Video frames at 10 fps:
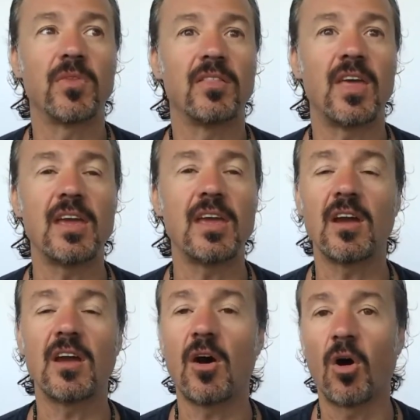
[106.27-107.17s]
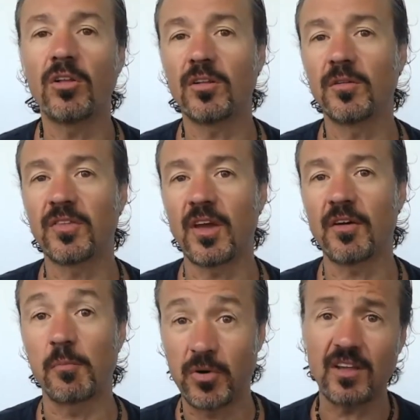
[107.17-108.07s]
they have
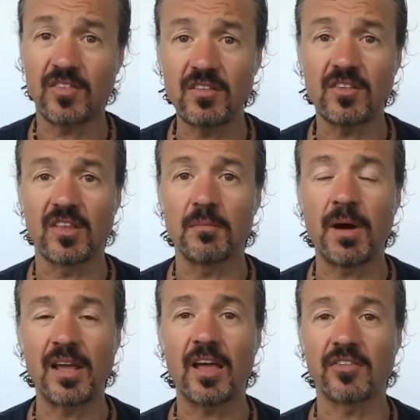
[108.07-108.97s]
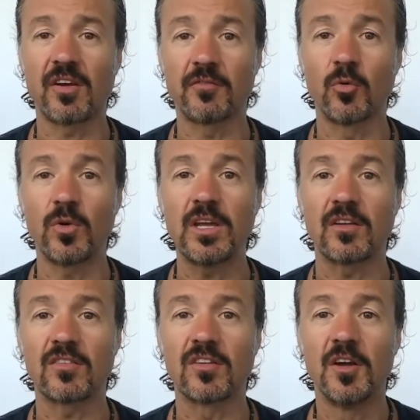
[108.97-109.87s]
a breeding season that might last several
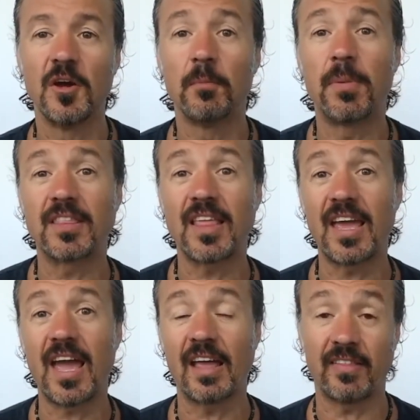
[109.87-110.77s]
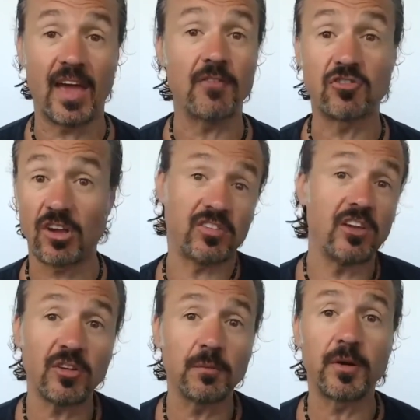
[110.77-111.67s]
weeks, but they have a
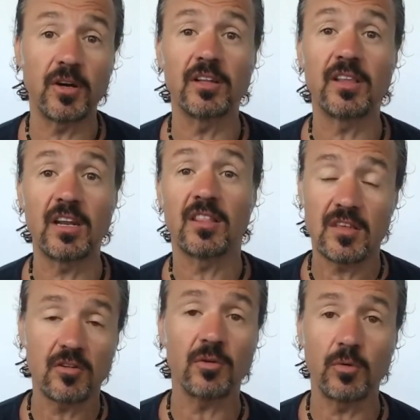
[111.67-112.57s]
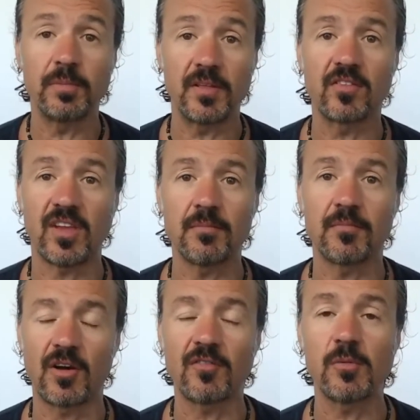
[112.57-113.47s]
gestation period that in theory would be the same
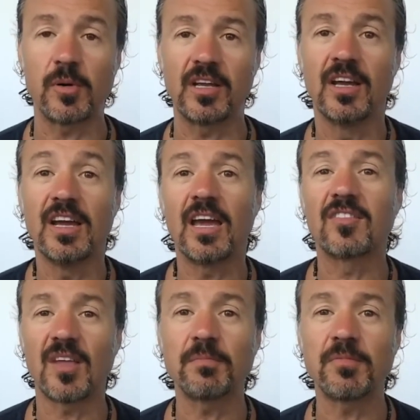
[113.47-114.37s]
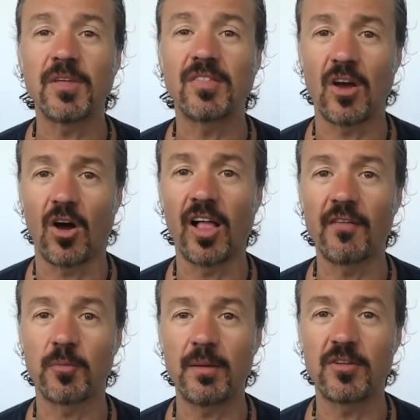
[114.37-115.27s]
for everybody, except that they all have
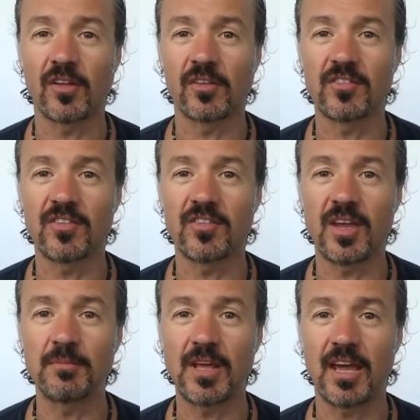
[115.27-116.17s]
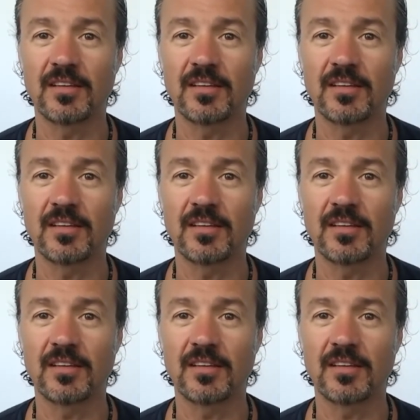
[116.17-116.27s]
their babies on the same day.